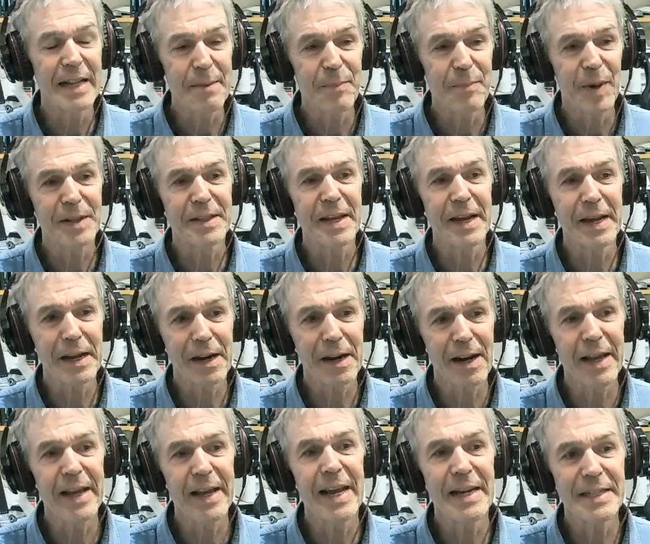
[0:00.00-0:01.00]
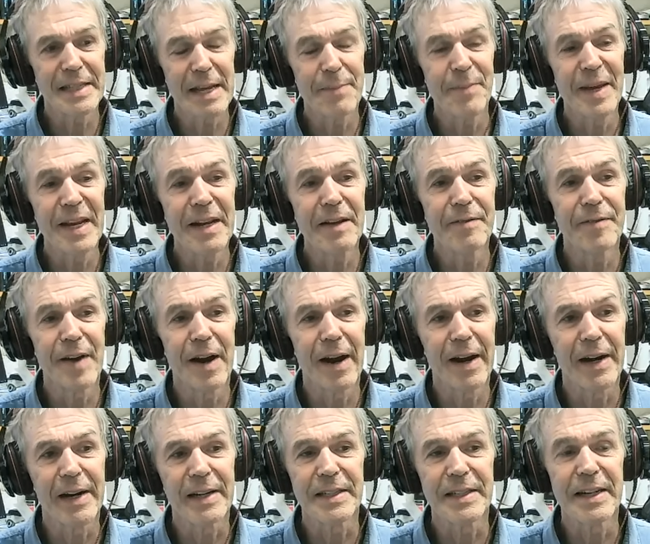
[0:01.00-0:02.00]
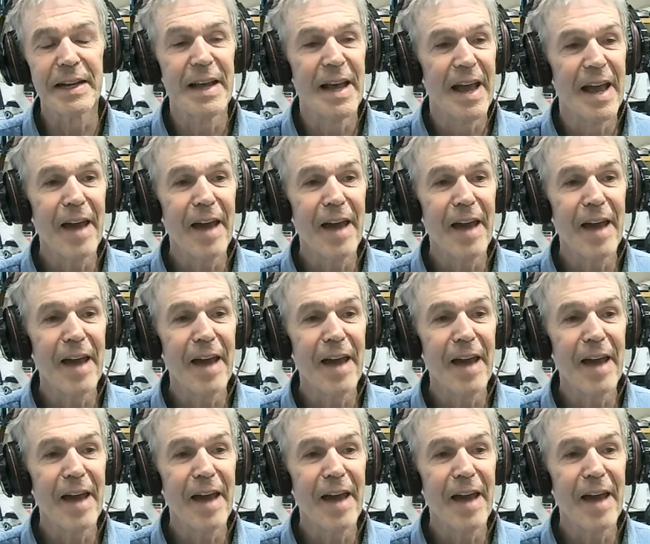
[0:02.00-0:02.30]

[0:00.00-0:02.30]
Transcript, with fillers: In particular against emitting virus,